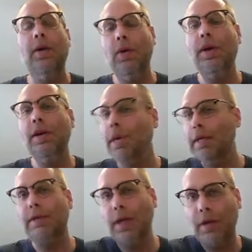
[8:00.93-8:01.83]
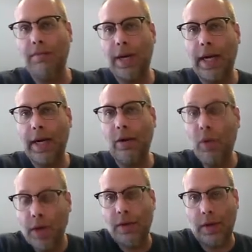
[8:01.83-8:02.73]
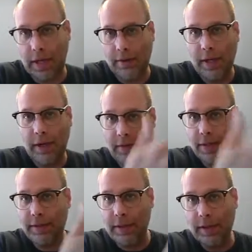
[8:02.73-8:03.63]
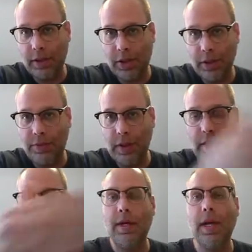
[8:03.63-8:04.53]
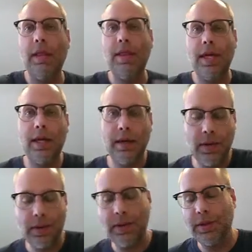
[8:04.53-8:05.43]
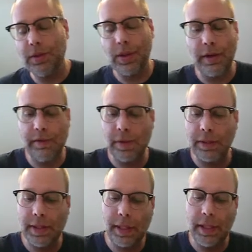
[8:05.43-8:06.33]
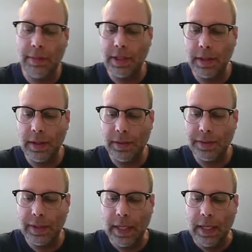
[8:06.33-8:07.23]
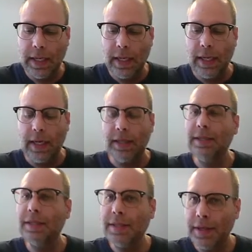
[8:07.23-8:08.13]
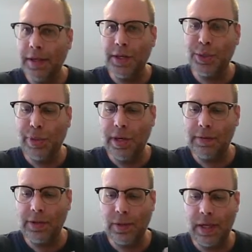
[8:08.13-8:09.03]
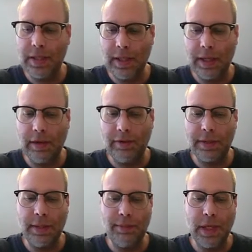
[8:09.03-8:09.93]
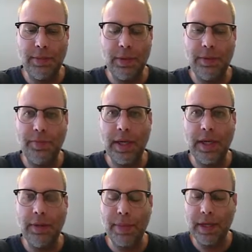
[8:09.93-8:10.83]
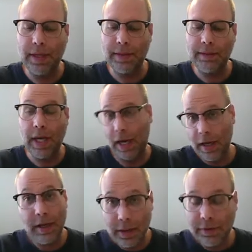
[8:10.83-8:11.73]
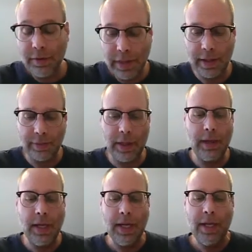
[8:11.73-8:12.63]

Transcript: or you might start by wondering and focusing on the children and then go to the story focusing on the materials. This is the hardest part of storytelling for some people, because, and it is for me as well,